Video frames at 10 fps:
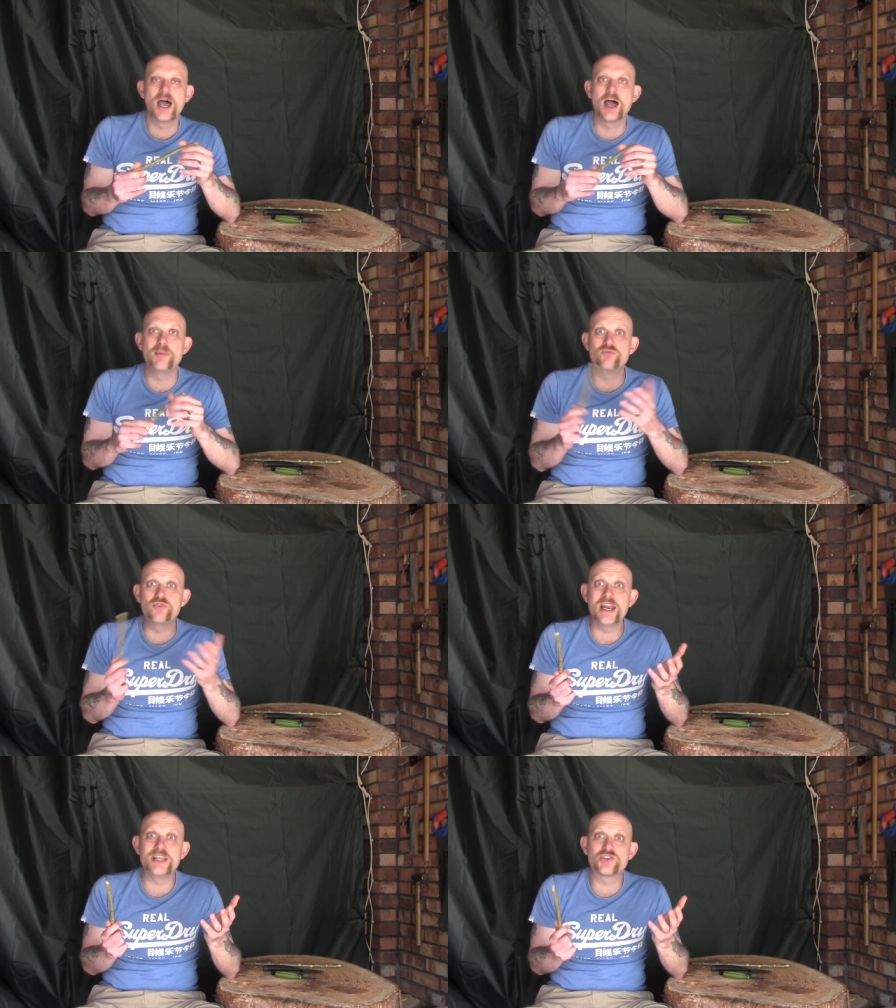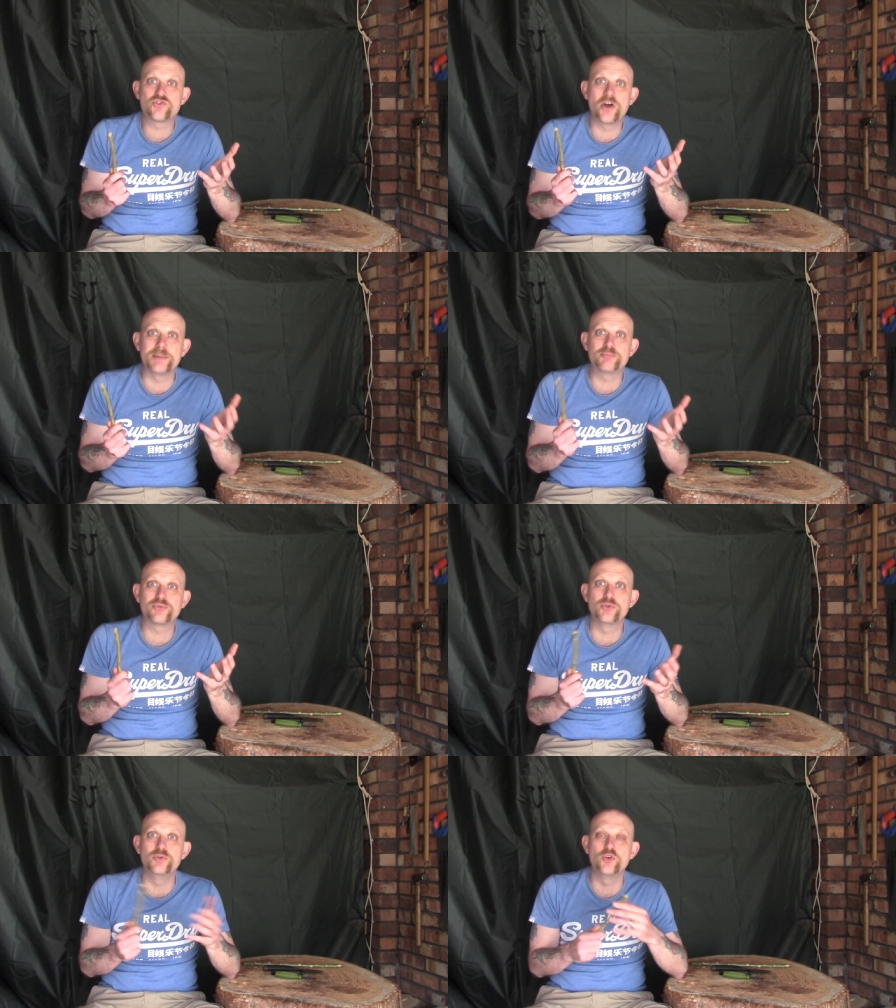um, really to try and
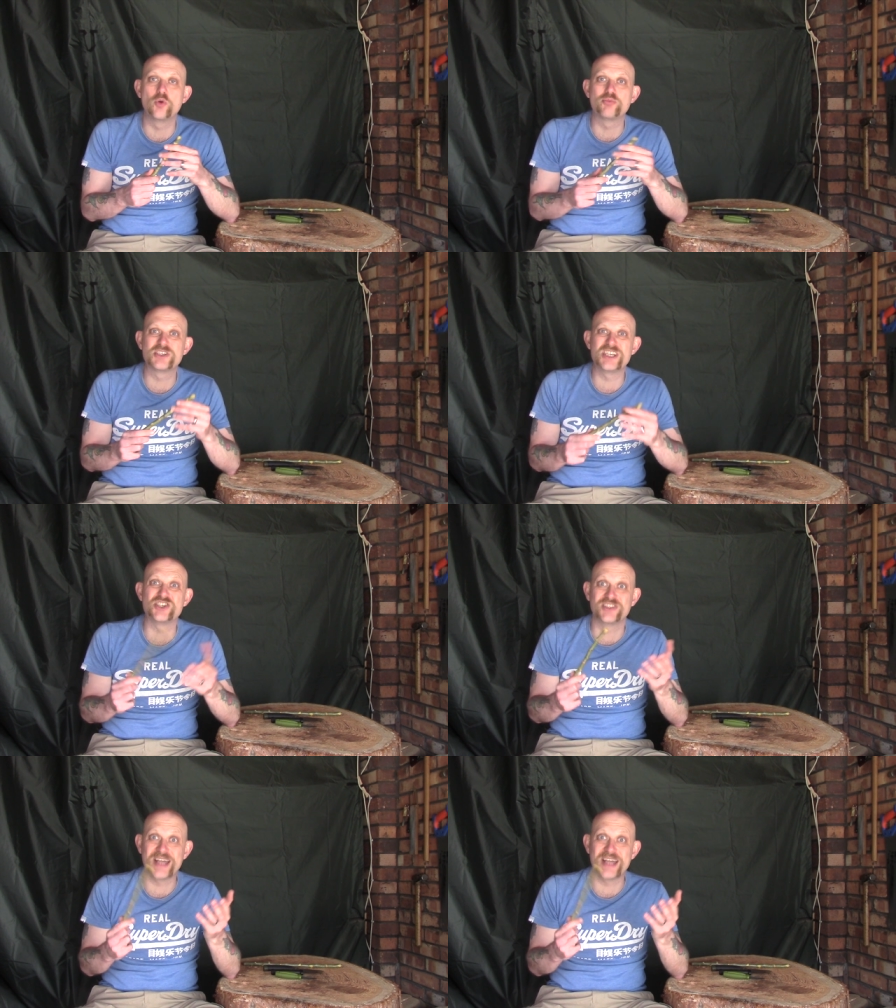improve your precision.